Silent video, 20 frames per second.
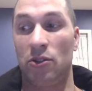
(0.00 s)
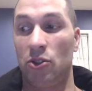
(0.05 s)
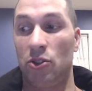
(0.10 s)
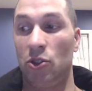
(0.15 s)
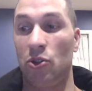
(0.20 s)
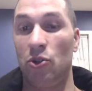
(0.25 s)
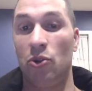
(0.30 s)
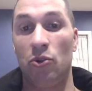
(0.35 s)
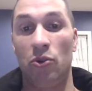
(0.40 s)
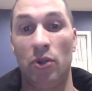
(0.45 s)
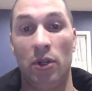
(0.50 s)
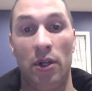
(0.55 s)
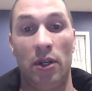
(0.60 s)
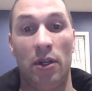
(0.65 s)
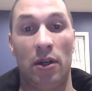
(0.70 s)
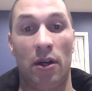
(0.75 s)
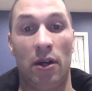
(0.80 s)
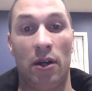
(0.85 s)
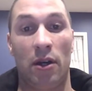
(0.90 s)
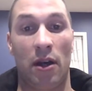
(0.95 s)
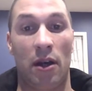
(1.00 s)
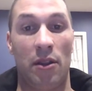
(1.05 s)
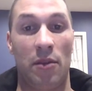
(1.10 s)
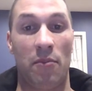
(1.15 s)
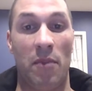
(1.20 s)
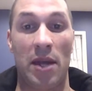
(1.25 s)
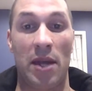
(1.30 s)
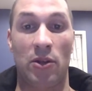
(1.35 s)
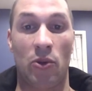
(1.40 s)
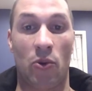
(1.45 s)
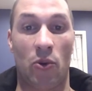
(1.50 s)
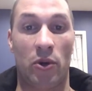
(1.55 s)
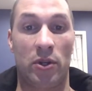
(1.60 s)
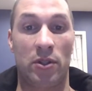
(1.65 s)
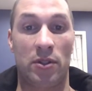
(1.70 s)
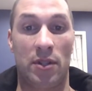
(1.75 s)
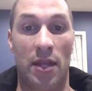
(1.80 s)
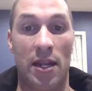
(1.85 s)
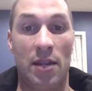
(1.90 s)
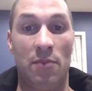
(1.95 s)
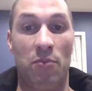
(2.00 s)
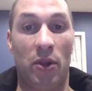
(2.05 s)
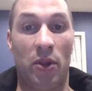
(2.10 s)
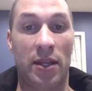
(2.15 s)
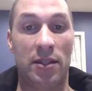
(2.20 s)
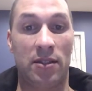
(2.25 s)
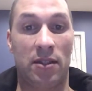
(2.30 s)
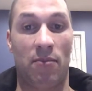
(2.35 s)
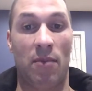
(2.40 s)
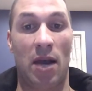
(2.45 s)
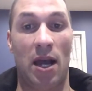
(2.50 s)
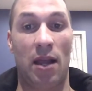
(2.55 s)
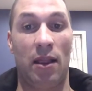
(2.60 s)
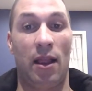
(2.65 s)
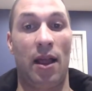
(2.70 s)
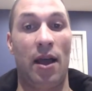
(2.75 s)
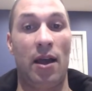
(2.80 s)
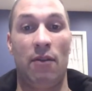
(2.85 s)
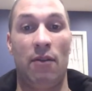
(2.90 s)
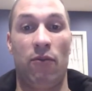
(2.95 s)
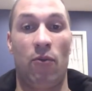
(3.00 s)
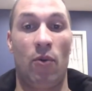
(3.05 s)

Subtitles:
And two, the mentors that He placed in my life,